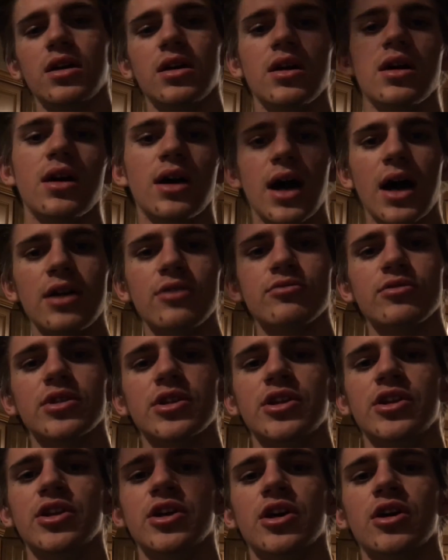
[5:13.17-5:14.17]
I don't
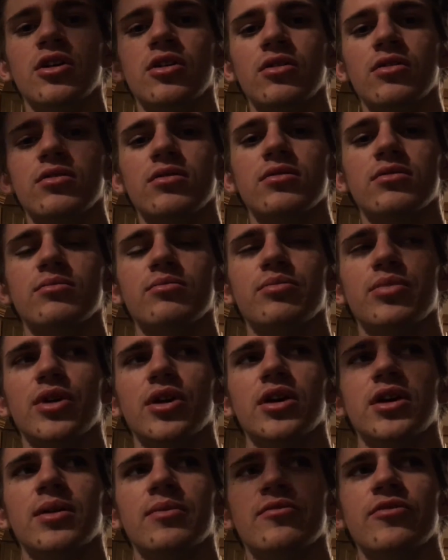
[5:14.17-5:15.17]
really know,
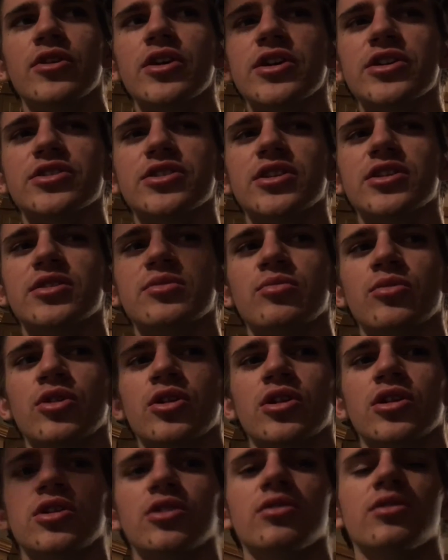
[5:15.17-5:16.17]
but I'm really excited
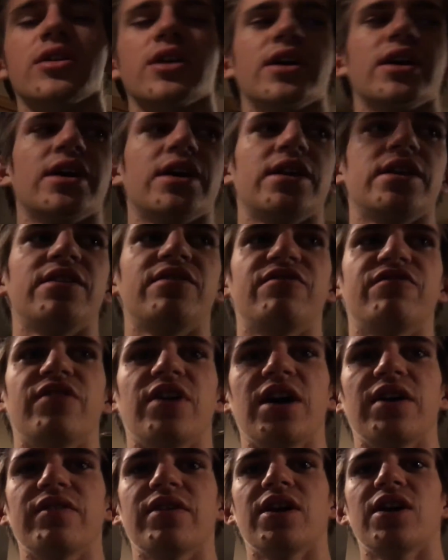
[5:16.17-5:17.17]
tomorrow, and in
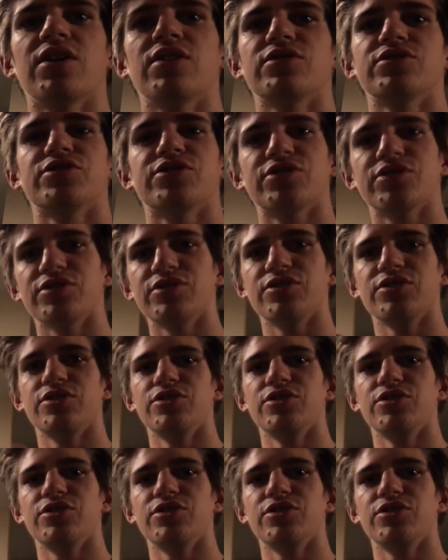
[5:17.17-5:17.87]
5 hours,